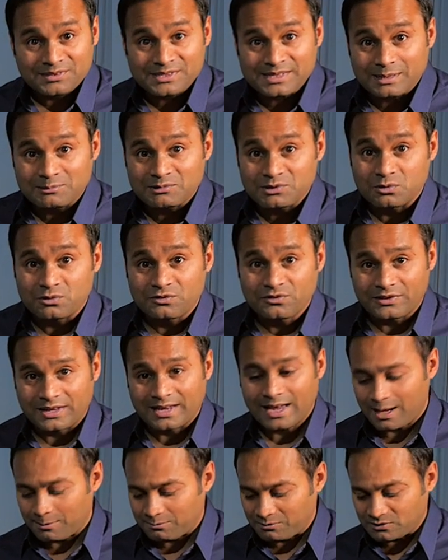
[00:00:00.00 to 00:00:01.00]
the same sort of
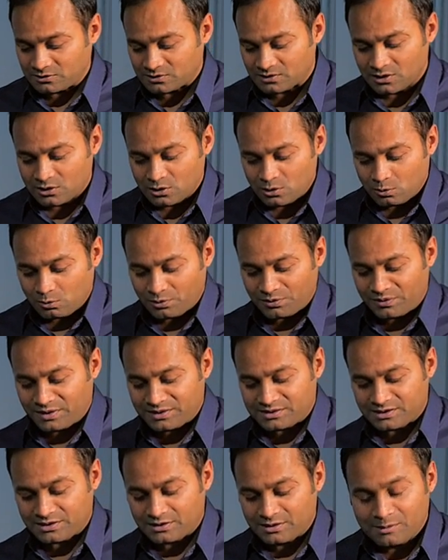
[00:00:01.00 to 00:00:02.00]
thing happens when
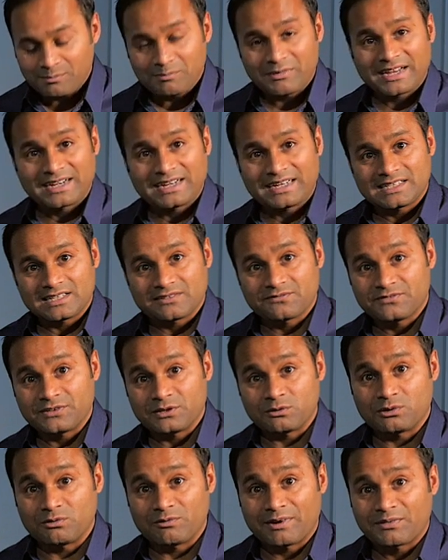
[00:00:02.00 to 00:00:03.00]
there's a magnetic
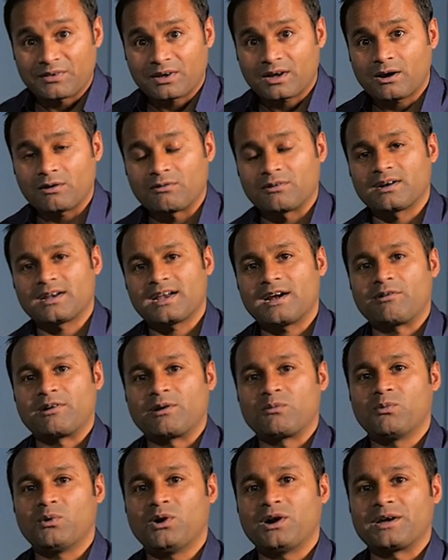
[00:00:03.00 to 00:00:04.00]
field around the current
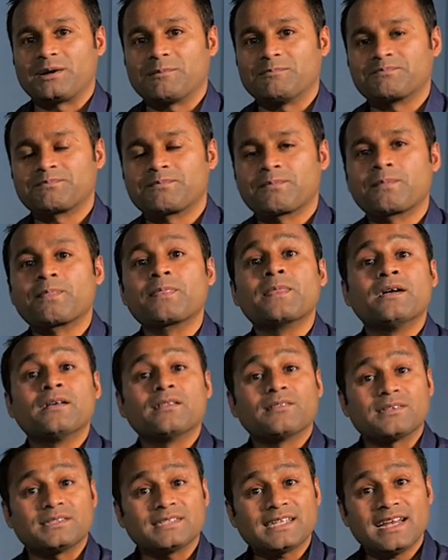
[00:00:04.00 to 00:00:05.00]
carrying wire.
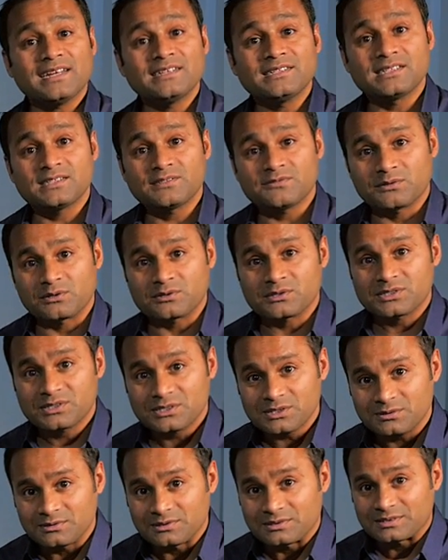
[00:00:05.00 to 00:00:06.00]
The challenges for your
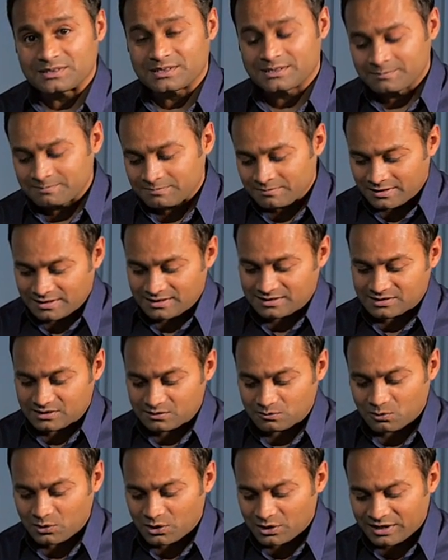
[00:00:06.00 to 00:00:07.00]
students is
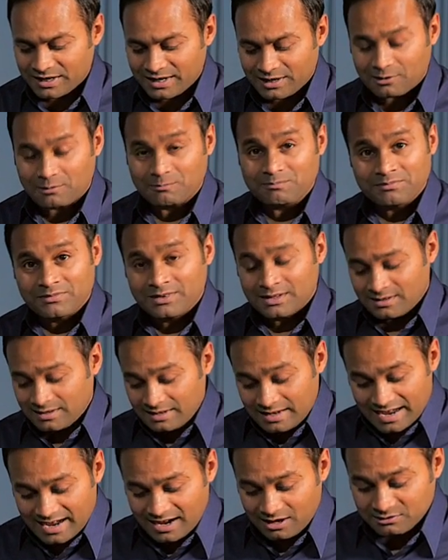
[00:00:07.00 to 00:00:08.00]
to work out
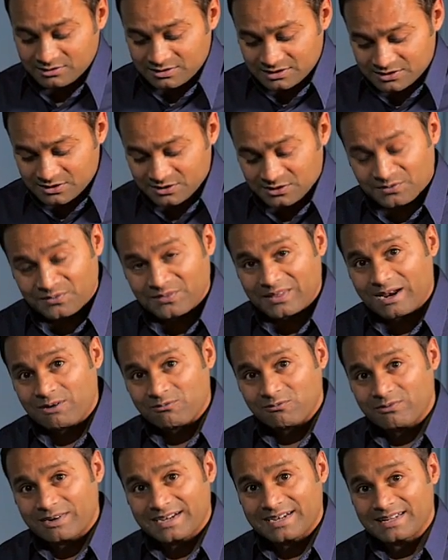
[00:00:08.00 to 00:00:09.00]
how to turn that
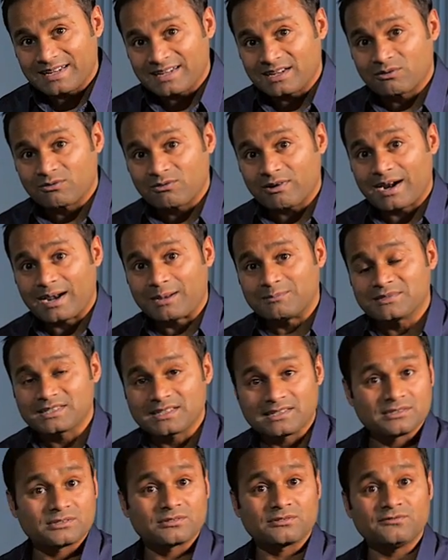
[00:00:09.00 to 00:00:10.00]
reading in grams
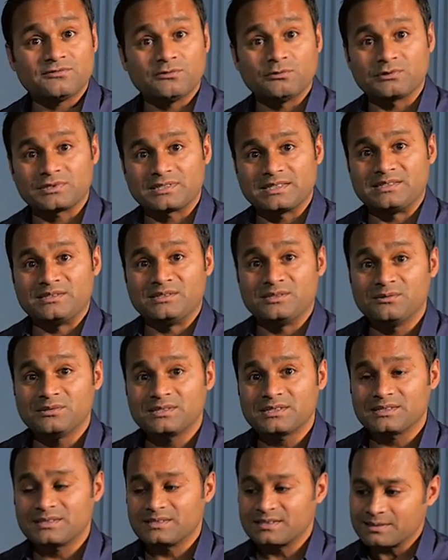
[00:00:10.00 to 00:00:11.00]
into a force in
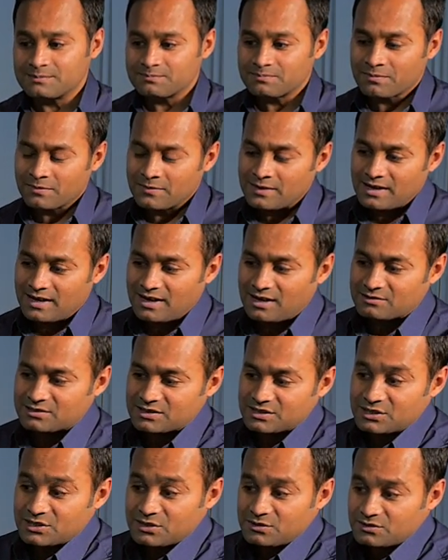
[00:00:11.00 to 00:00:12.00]
newtons, how
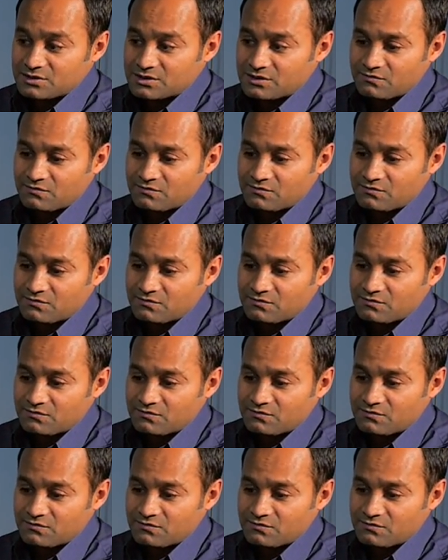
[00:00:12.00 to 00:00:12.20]
to use the